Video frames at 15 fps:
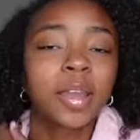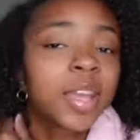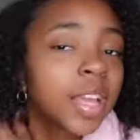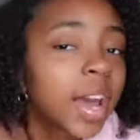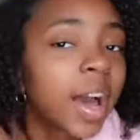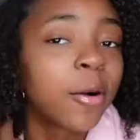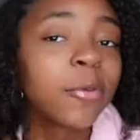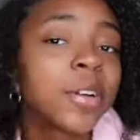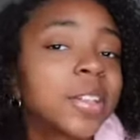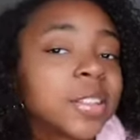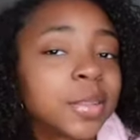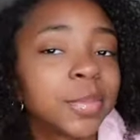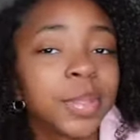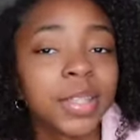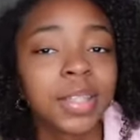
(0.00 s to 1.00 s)
Yeah, I wanted
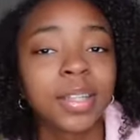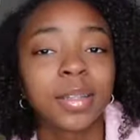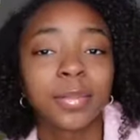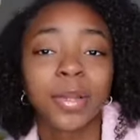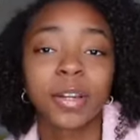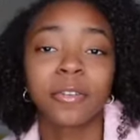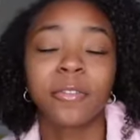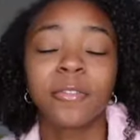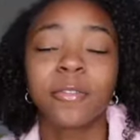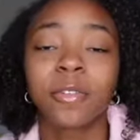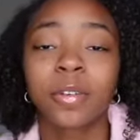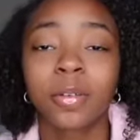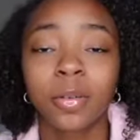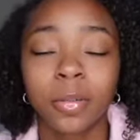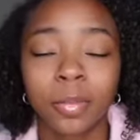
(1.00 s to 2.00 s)
to be in the medical
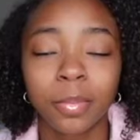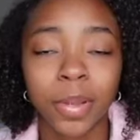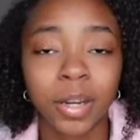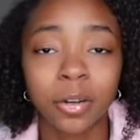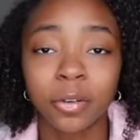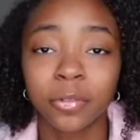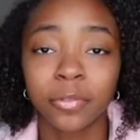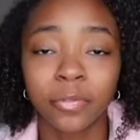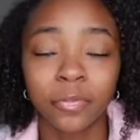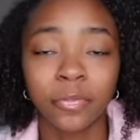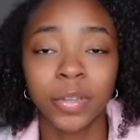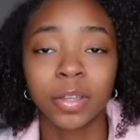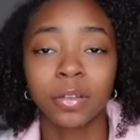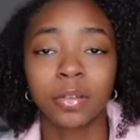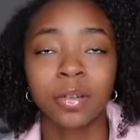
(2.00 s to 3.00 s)
medical
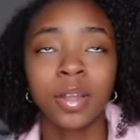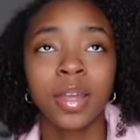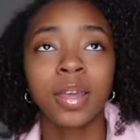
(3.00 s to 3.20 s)
field